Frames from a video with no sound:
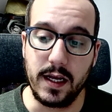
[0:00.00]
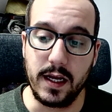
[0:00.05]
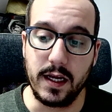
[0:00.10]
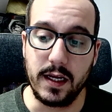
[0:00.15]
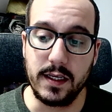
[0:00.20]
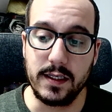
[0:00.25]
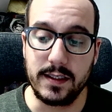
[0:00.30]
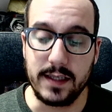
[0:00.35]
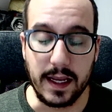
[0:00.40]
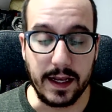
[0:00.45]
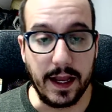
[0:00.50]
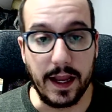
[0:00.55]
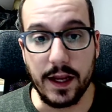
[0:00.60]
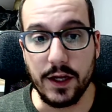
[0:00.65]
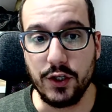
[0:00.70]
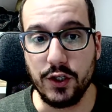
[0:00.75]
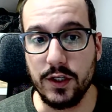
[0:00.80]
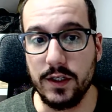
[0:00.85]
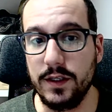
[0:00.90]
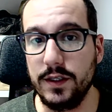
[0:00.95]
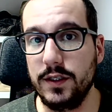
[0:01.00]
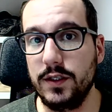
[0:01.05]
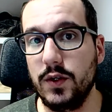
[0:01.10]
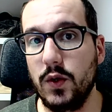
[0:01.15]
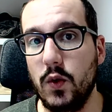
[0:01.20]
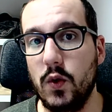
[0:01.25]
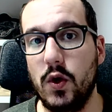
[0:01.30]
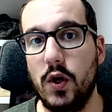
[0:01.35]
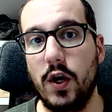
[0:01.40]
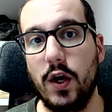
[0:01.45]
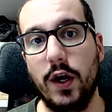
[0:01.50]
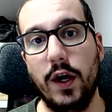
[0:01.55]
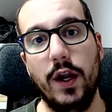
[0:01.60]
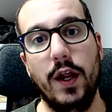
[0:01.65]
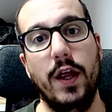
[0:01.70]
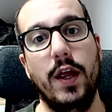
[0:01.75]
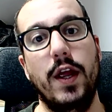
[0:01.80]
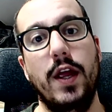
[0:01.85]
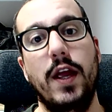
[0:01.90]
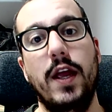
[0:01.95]
citations or
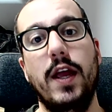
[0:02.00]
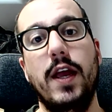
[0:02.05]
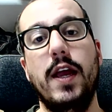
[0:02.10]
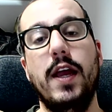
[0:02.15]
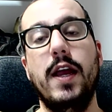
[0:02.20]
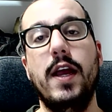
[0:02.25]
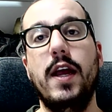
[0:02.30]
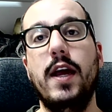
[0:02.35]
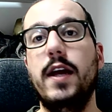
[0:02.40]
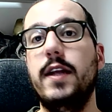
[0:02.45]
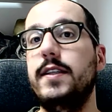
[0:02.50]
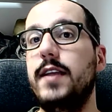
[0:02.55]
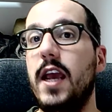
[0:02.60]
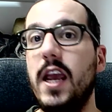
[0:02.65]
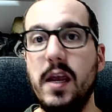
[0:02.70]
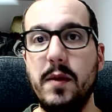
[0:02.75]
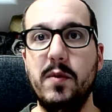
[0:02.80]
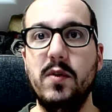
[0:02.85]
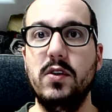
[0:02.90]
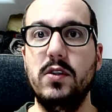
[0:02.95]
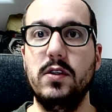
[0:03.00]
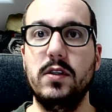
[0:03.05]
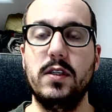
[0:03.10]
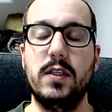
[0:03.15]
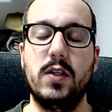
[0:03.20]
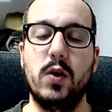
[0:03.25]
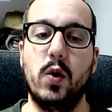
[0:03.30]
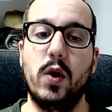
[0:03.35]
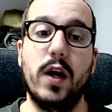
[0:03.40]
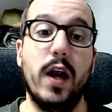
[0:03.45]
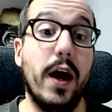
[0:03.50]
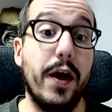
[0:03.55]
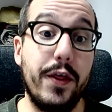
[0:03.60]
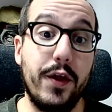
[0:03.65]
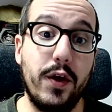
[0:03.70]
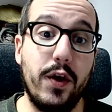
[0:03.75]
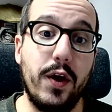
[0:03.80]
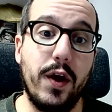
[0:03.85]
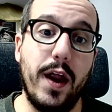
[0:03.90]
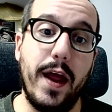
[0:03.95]
tables or
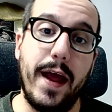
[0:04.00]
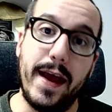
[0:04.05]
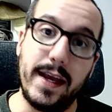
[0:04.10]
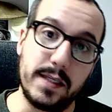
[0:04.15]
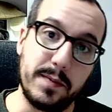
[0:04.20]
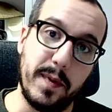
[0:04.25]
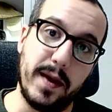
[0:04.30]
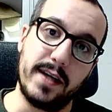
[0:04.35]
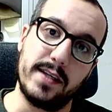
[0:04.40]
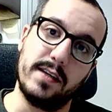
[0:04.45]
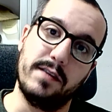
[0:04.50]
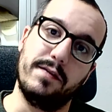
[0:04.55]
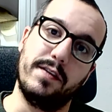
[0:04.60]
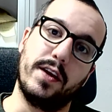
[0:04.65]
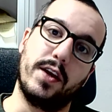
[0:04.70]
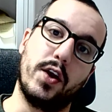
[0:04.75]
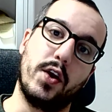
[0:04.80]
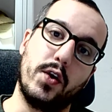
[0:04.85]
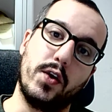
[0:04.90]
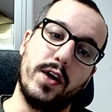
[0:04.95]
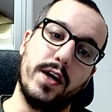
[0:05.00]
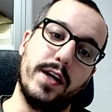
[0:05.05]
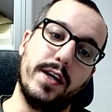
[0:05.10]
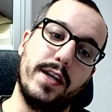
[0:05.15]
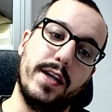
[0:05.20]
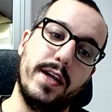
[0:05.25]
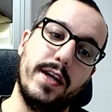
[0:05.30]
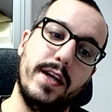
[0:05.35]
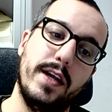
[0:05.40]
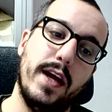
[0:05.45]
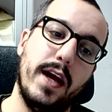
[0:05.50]
other aspects of the current